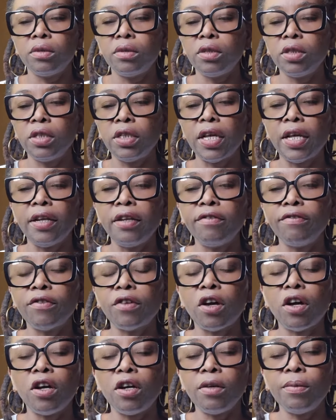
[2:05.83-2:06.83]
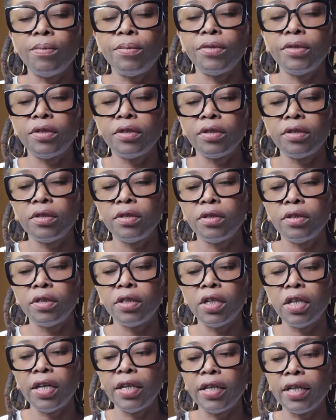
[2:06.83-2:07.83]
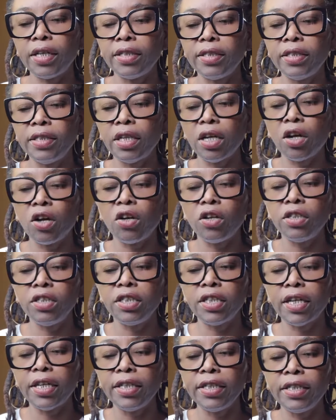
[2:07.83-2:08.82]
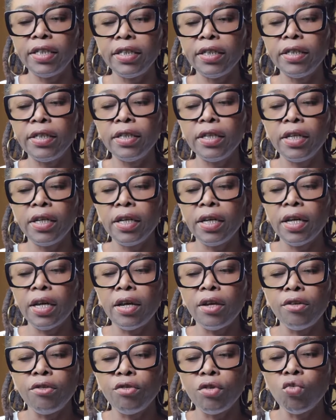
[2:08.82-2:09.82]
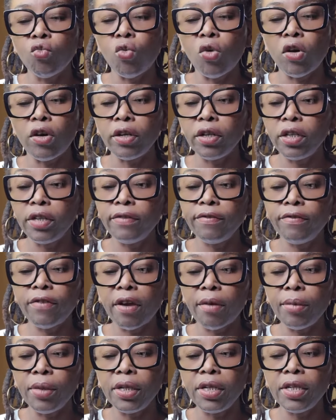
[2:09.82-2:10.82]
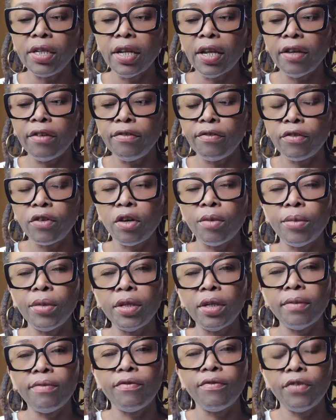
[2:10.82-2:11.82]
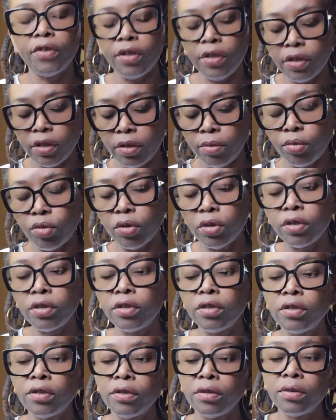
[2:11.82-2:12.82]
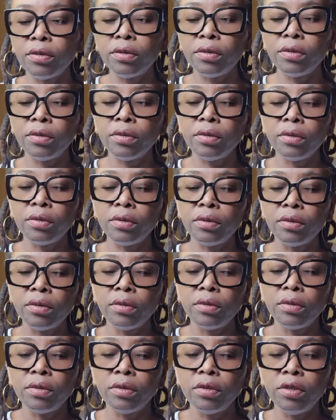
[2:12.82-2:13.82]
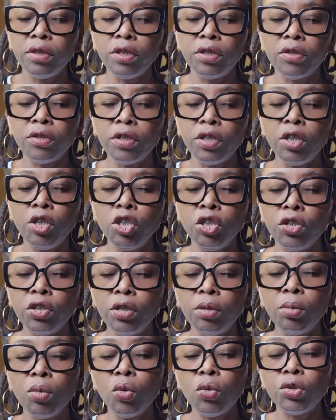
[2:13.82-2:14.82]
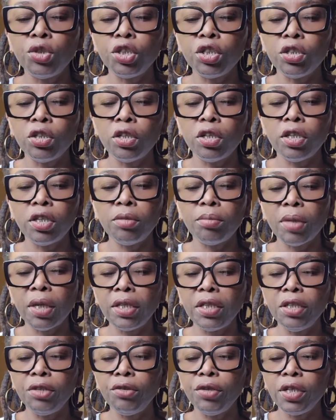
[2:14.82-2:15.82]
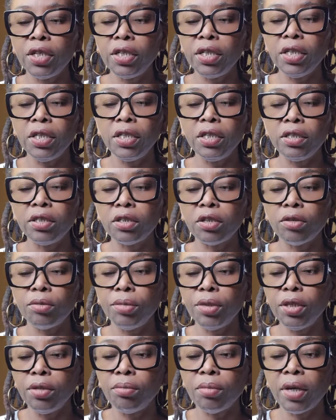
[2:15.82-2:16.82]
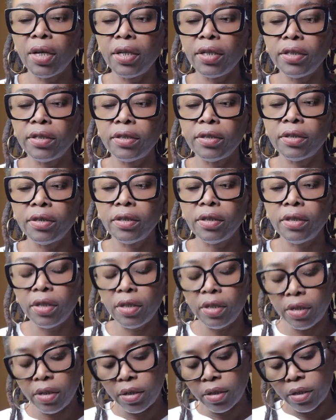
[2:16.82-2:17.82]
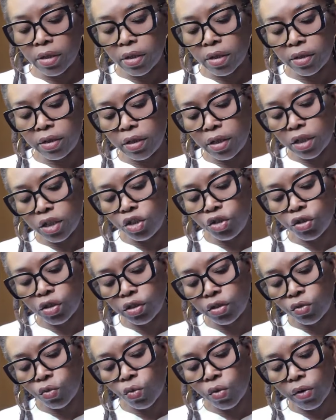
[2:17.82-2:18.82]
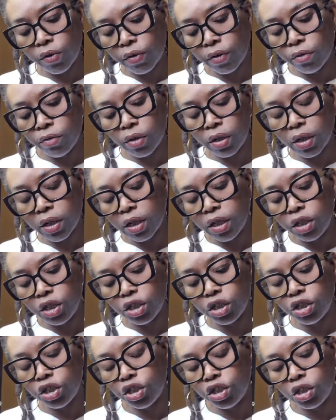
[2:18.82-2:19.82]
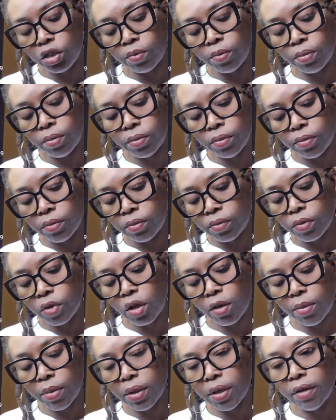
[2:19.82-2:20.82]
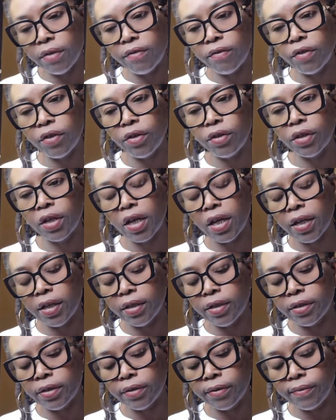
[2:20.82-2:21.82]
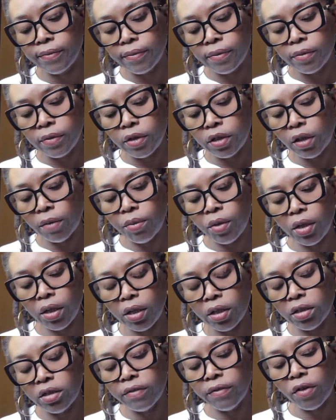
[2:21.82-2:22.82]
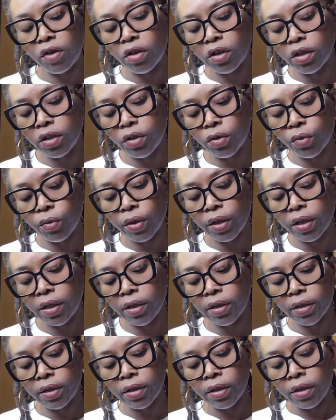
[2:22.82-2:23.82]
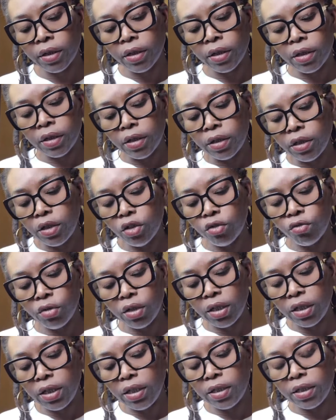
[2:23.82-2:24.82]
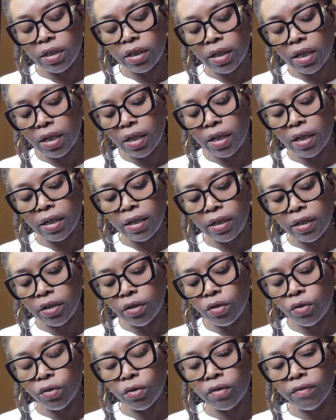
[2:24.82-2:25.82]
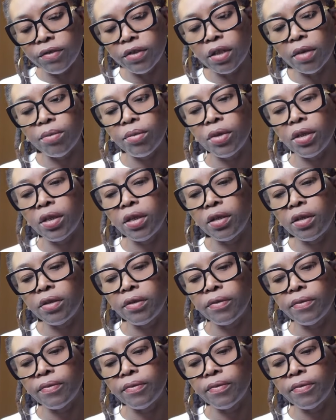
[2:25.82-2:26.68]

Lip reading: The Ten of Cups. Like, I see a contented, rewarding family life coming up for you, Libras. You know, your emotional and material needs are being met. I see a trustworthy relationship coming in for you guys. Something is falling away. You're releasing and letting go of something.